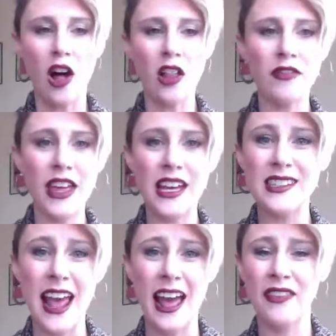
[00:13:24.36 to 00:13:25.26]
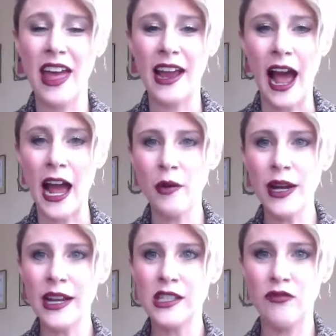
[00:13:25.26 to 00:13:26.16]
All of this. And like, I
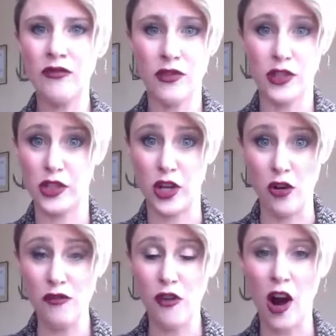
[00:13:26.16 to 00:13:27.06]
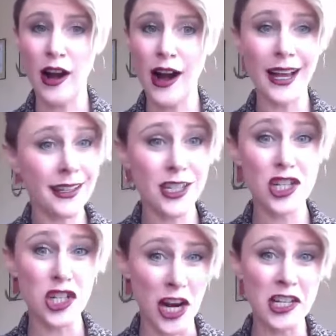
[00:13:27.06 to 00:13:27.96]
went so far as to
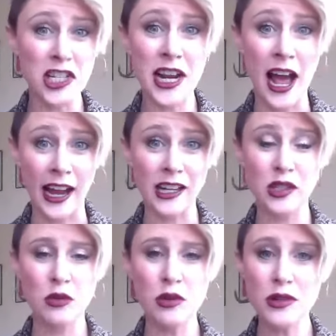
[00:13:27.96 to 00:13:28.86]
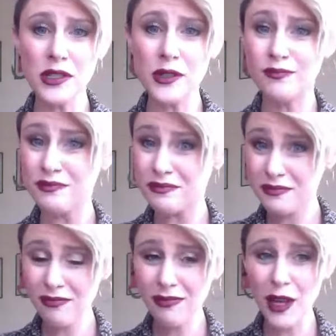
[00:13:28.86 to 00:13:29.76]
changing high schools
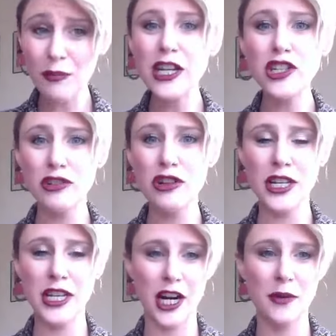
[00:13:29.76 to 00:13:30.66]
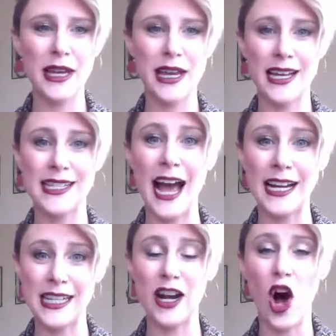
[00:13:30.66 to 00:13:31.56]
my junior year because I
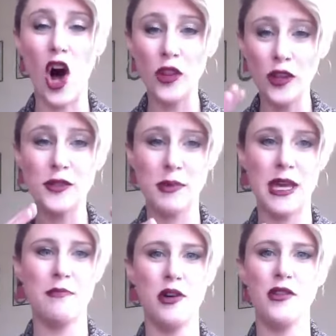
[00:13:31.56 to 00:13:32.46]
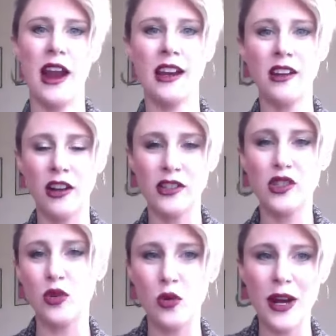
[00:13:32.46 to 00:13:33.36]
did it. All those people that I had gone to
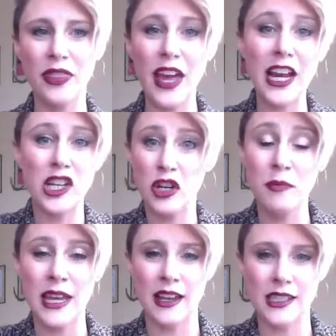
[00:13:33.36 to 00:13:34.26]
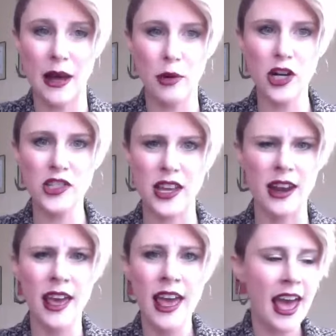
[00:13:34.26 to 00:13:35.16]
school with, they knew me as that
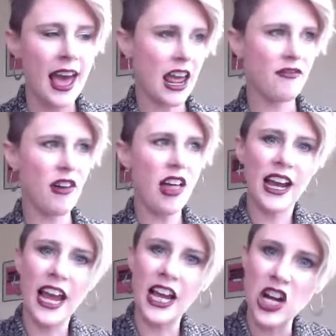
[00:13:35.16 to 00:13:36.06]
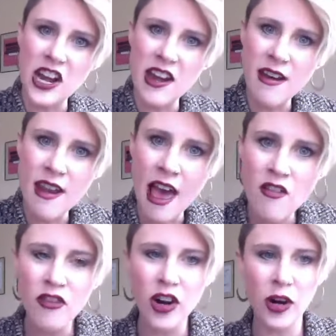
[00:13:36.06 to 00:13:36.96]
person. And I felt like I could
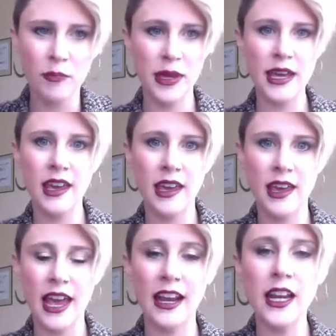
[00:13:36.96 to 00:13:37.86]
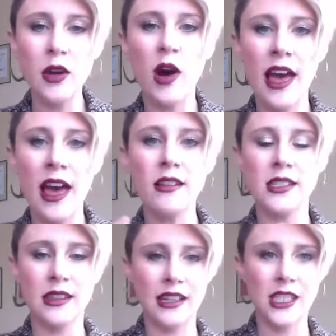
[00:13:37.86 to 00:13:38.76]
never be anyone else
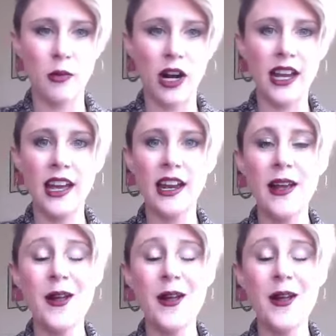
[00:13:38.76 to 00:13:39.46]
than that smart kid.